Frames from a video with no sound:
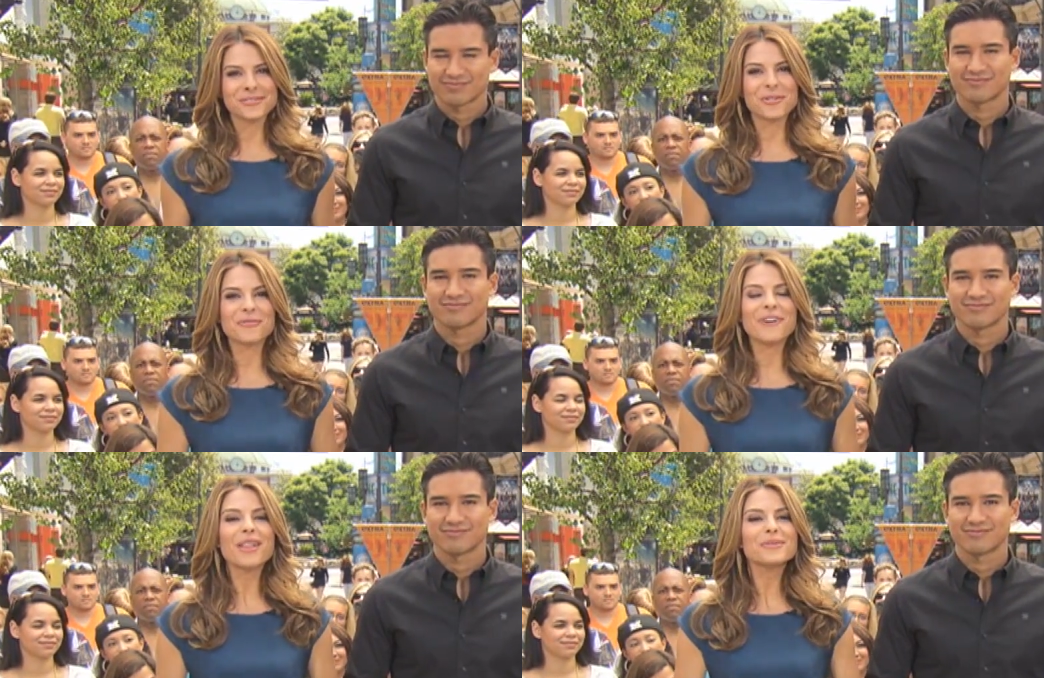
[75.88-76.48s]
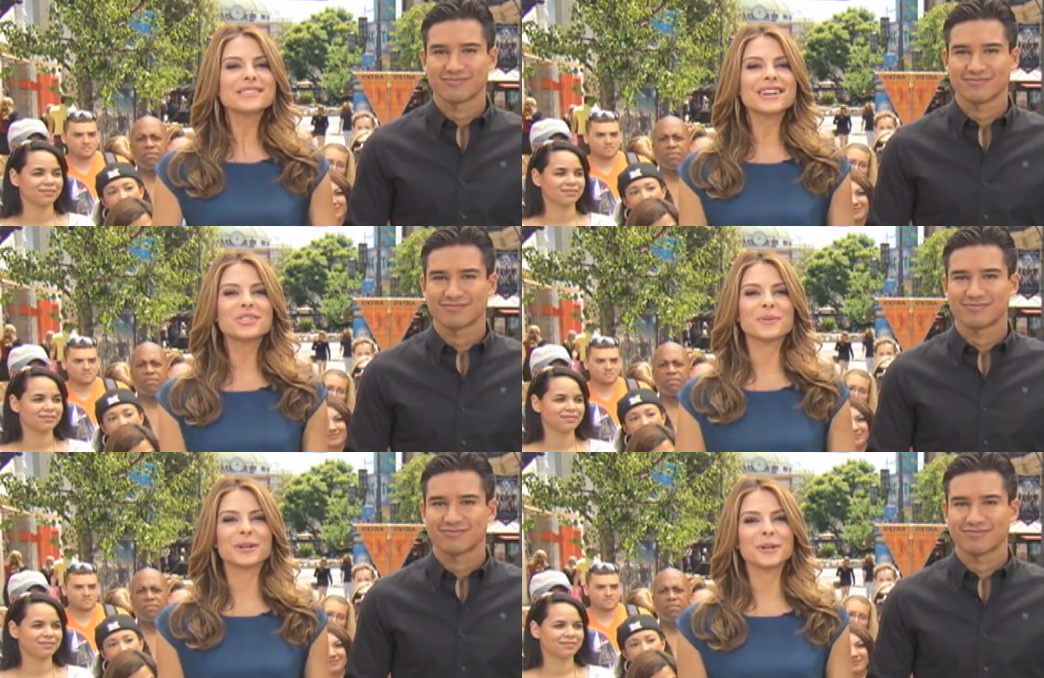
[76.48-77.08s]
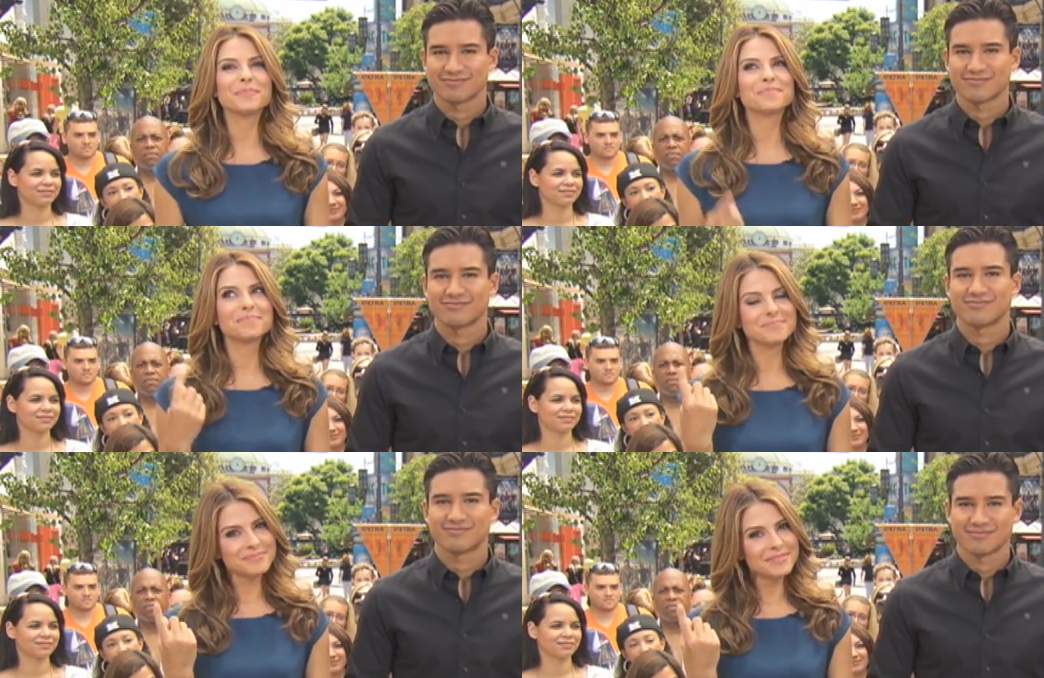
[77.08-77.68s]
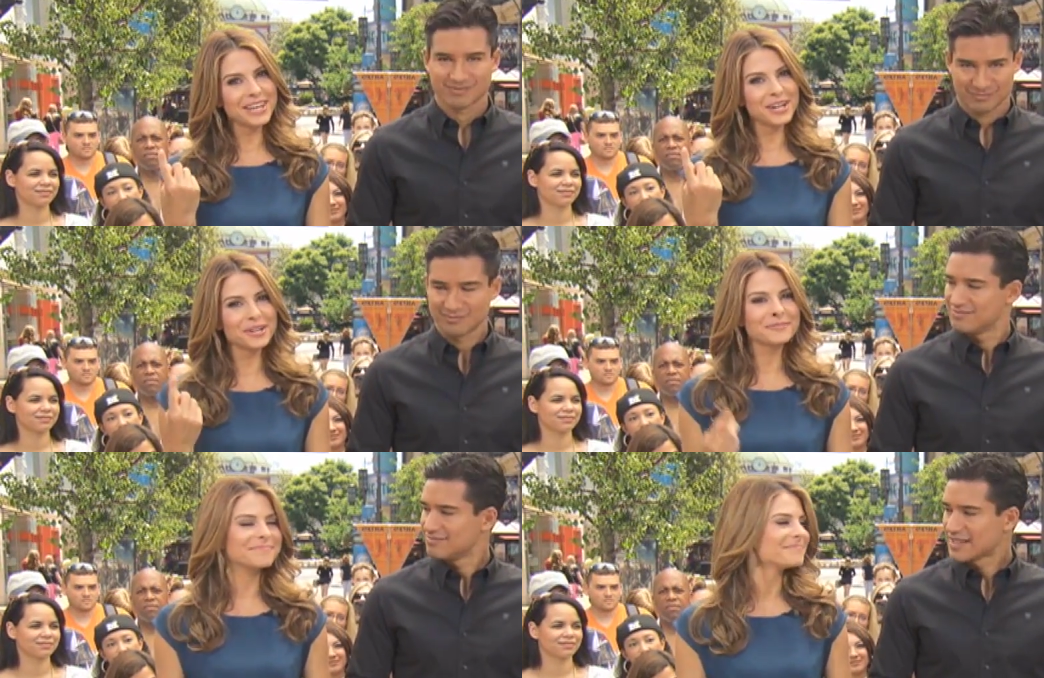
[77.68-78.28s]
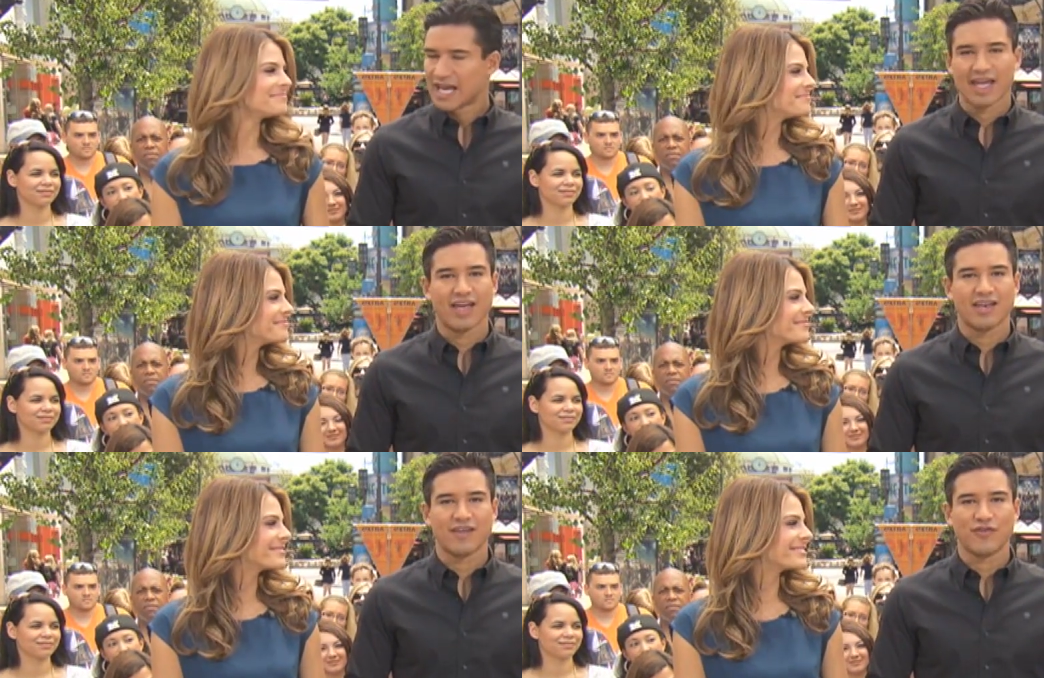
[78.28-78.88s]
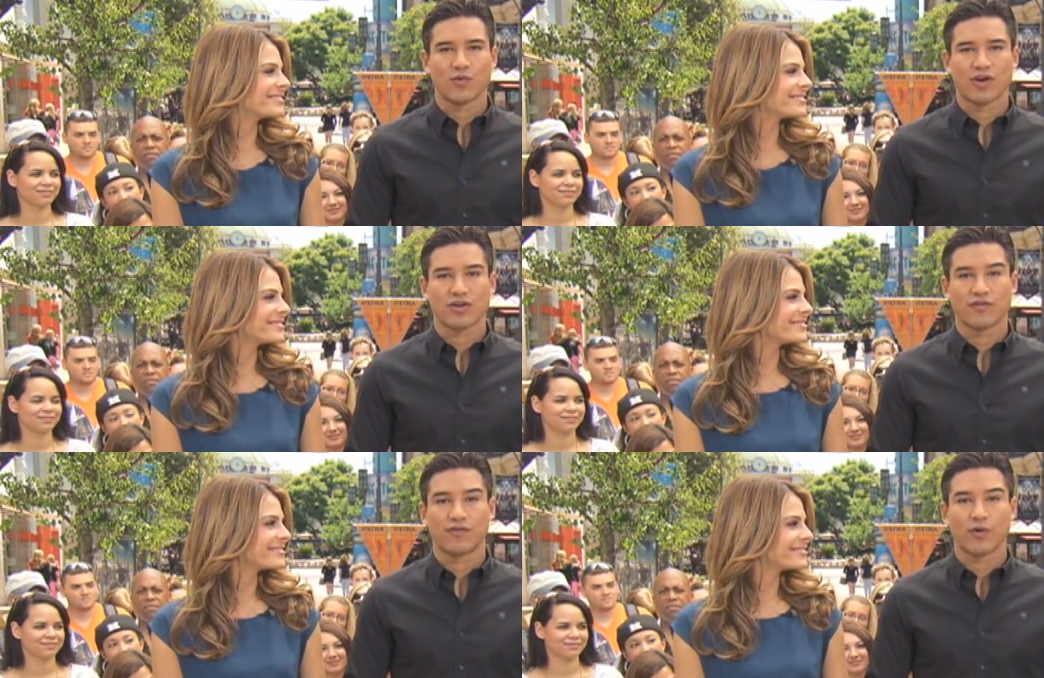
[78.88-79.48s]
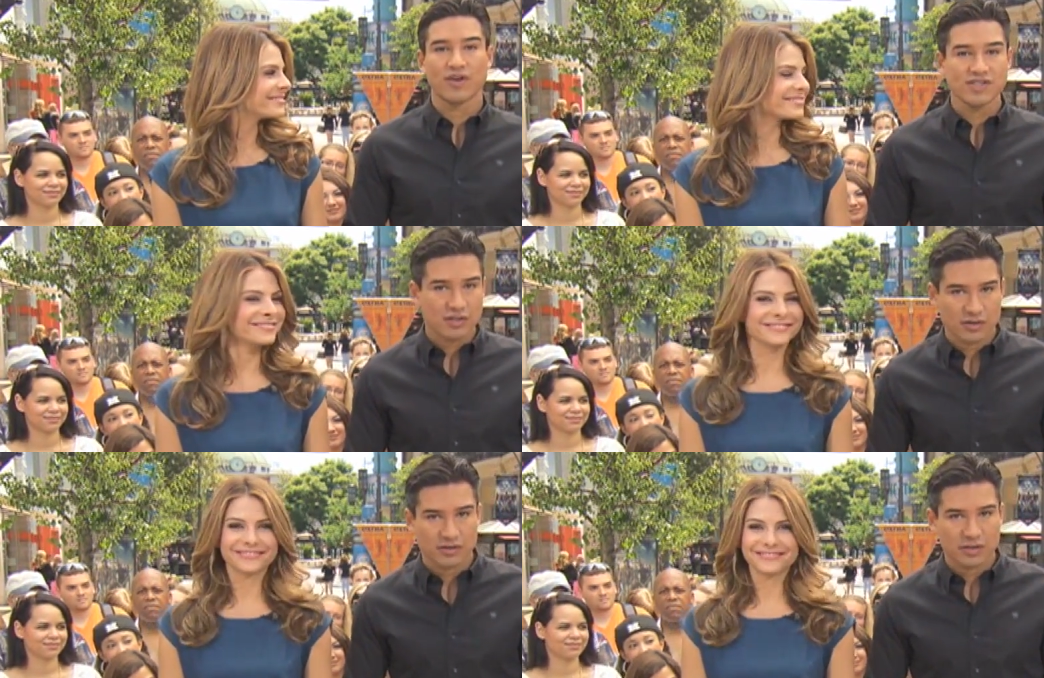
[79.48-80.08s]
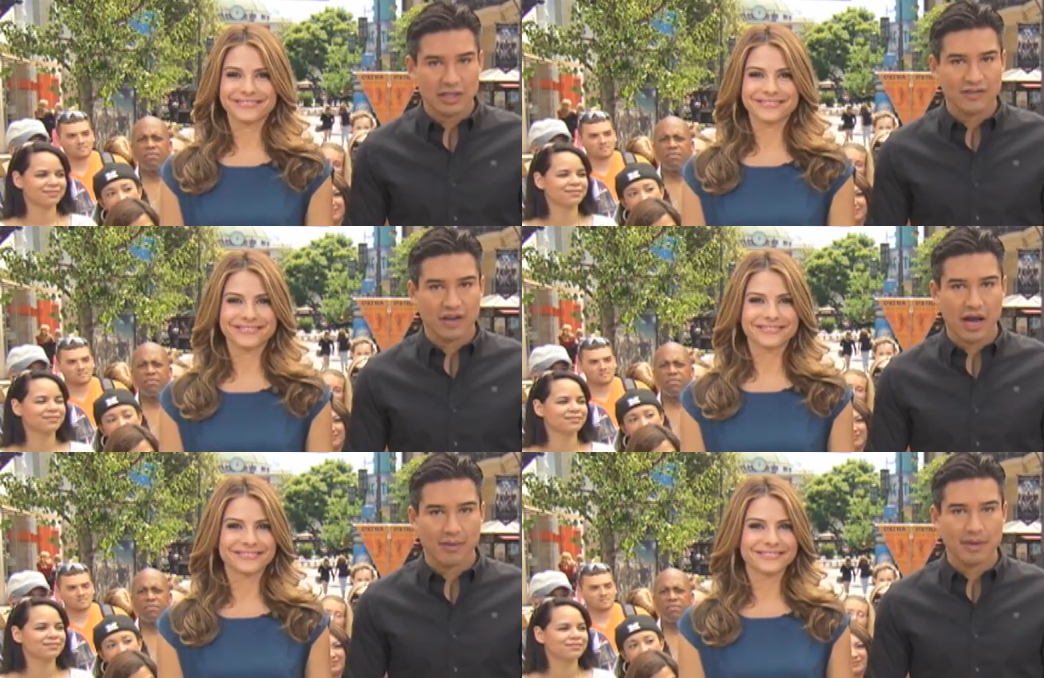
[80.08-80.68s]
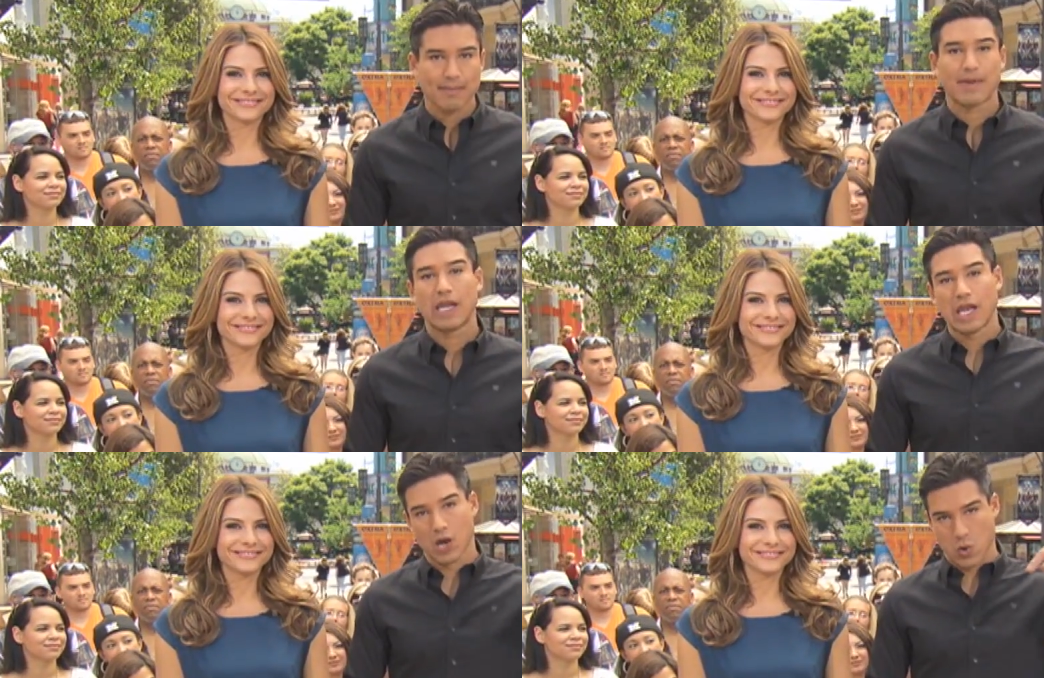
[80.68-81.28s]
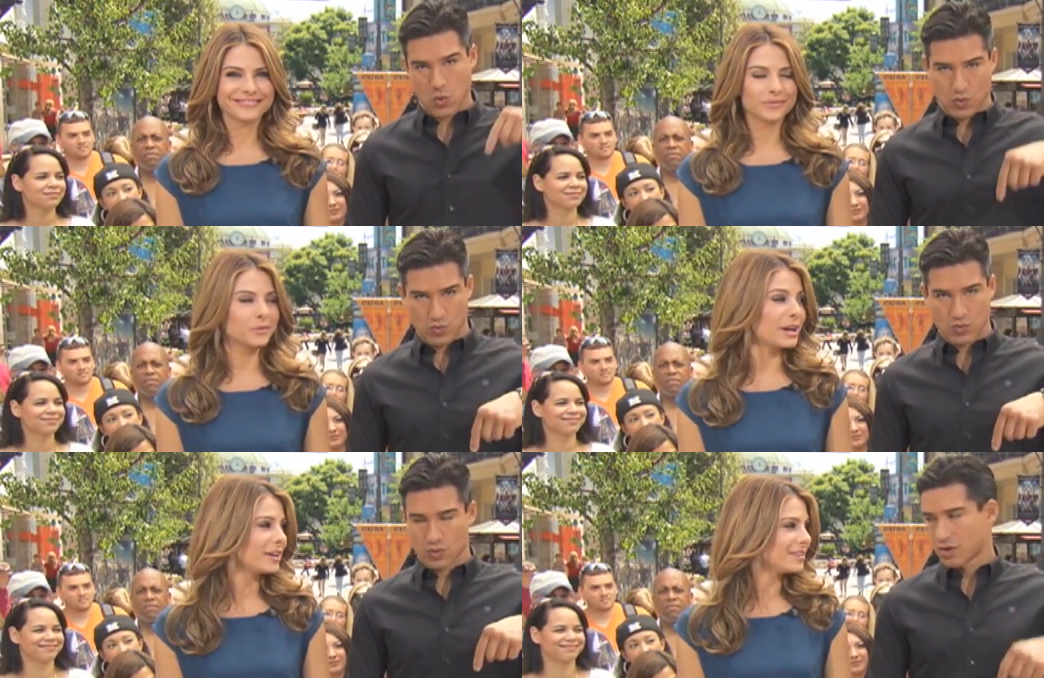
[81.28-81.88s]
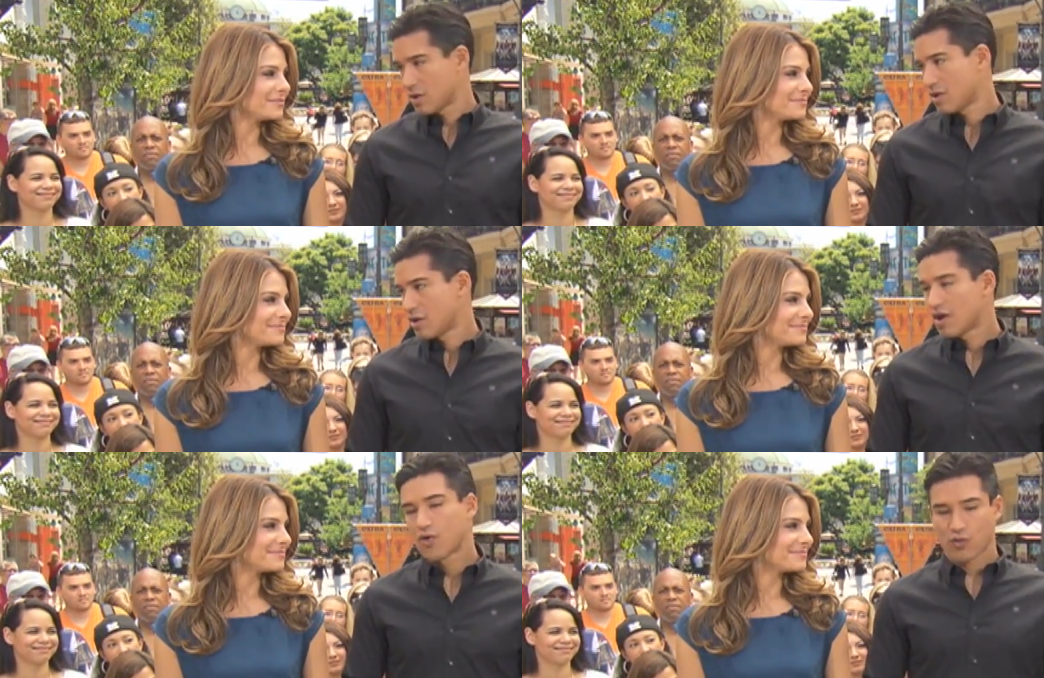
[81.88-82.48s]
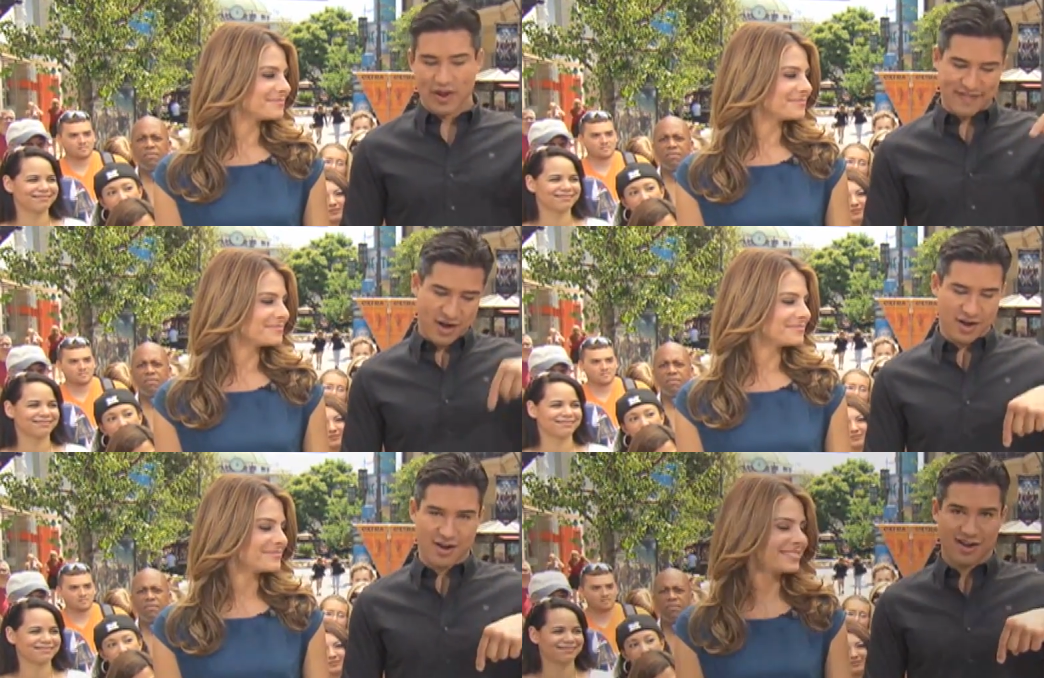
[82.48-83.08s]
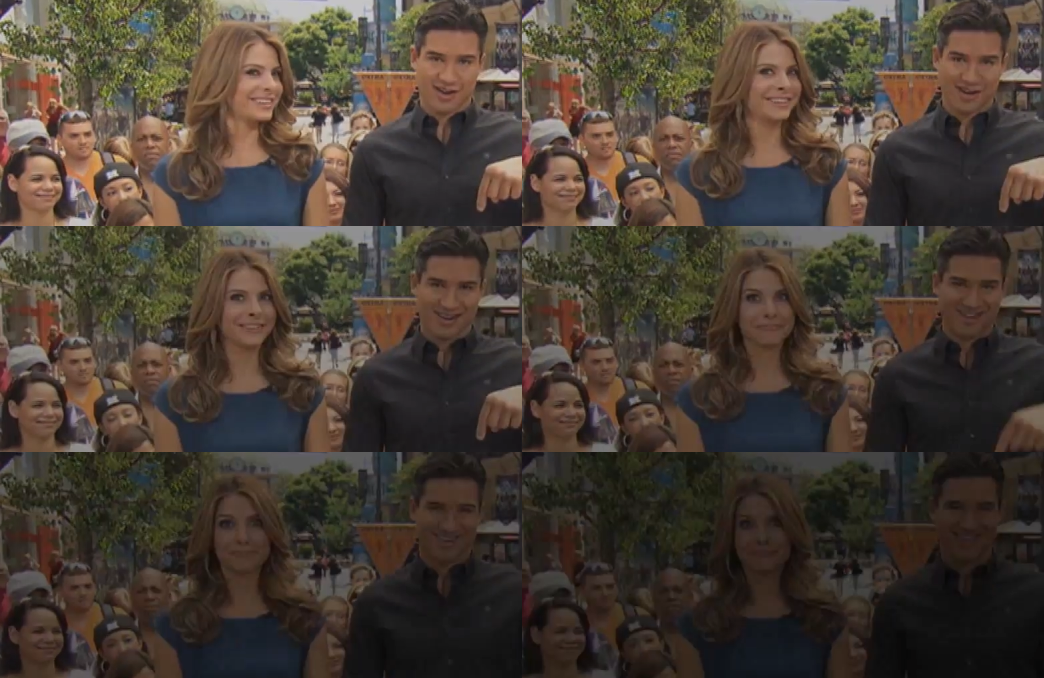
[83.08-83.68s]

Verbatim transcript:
Speaker 1: or follow us on Twitter here. And if you want your voice heard, leave a comment below. Where? Right there.